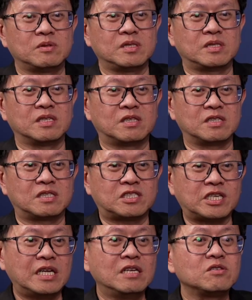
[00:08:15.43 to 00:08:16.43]
the
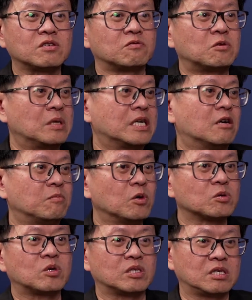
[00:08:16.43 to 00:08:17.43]
challenge of rolling out
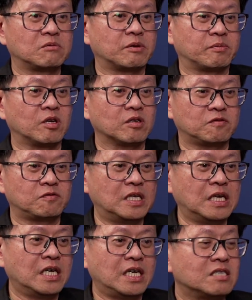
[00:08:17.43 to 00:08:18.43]
post-quantum cryptography
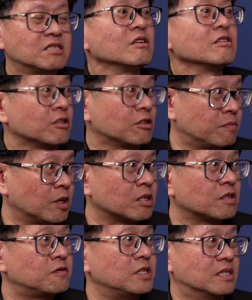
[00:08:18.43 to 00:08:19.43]
is not the
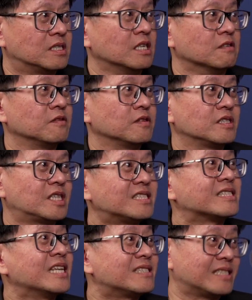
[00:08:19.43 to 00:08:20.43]
cryptography itself. That's
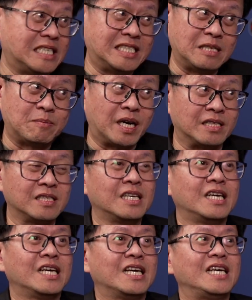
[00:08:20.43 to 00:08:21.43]
the easy part.
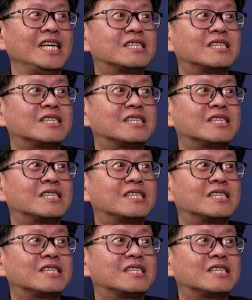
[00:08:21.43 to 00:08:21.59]
It's